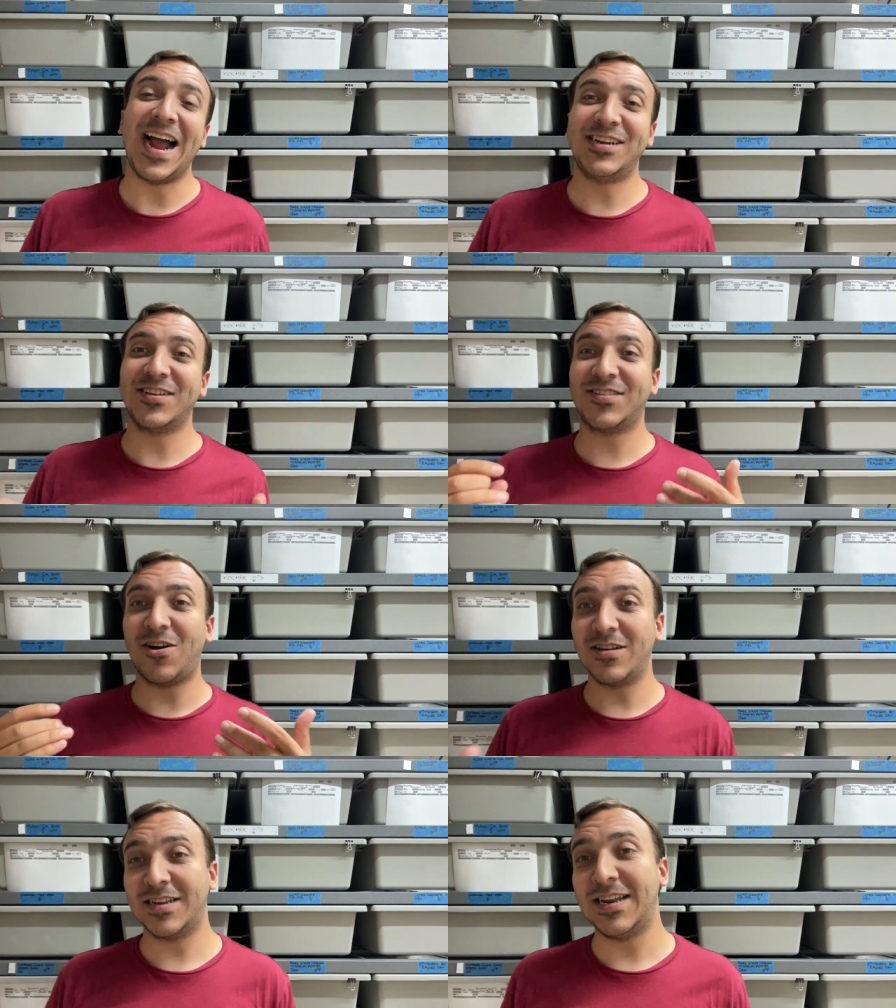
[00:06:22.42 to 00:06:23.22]
I just
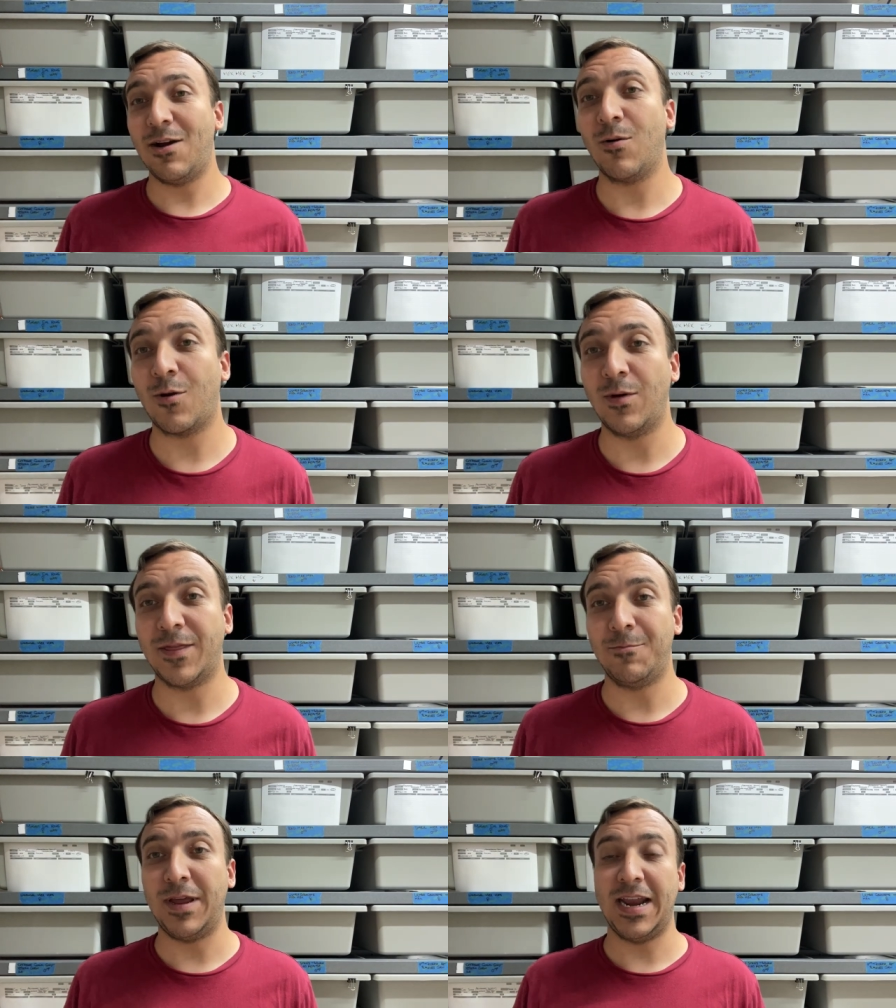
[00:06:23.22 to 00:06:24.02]
started to network with
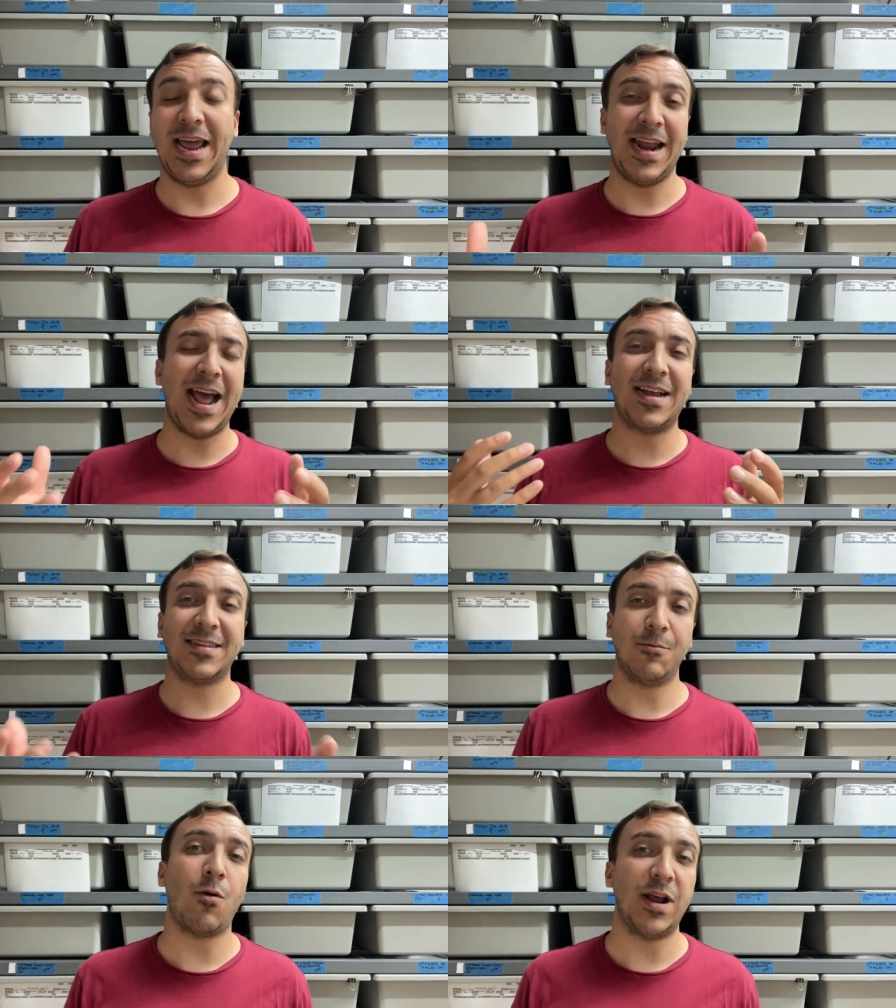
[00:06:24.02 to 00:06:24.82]
them and, and ask
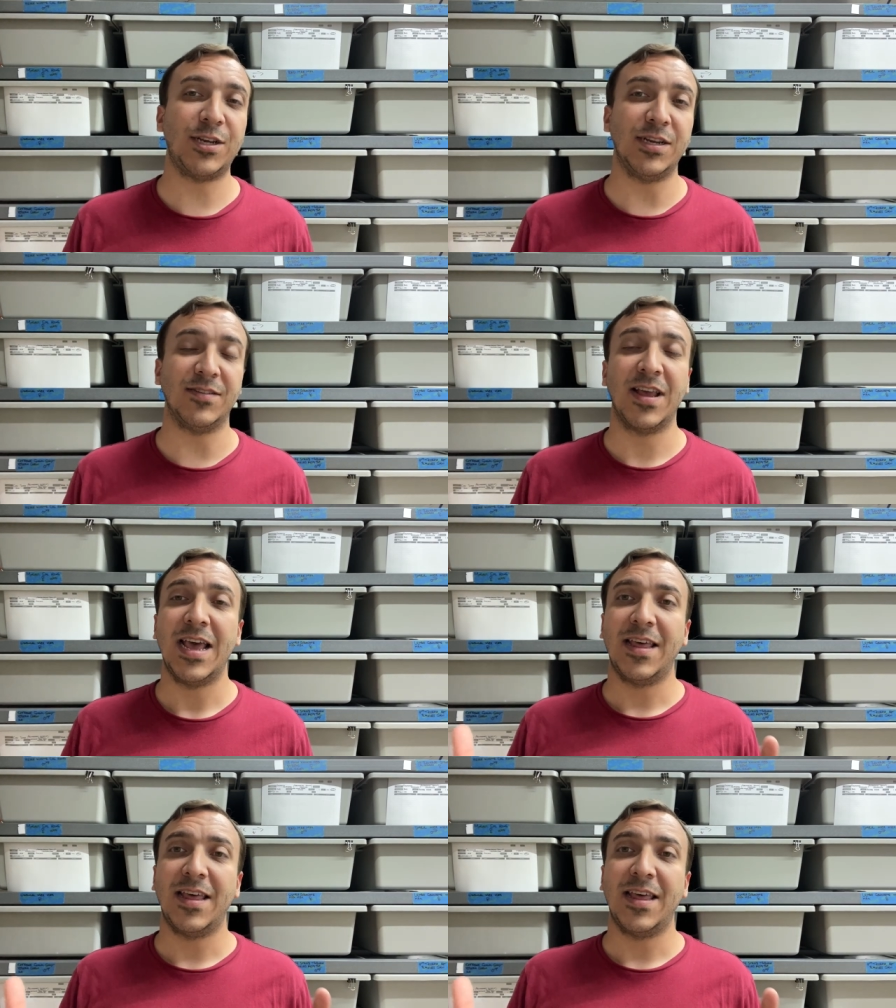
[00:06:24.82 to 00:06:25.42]
them questions.